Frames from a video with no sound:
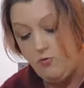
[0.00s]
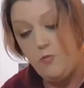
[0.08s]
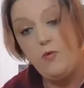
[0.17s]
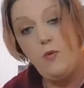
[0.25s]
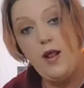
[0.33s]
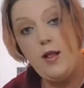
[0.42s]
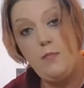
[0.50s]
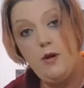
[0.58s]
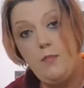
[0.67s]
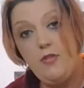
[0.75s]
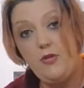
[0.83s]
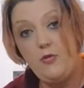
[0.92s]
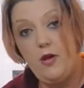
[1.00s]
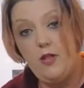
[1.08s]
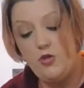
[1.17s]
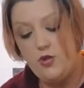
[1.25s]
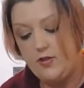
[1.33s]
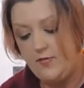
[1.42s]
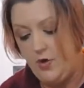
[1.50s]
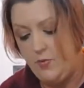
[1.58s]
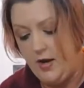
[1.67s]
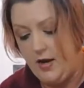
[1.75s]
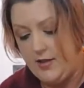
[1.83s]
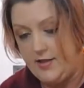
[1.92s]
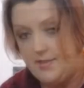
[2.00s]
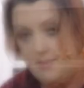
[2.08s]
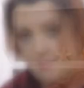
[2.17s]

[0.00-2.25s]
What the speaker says: we'll be ready to put them on the grill in just a few minutes.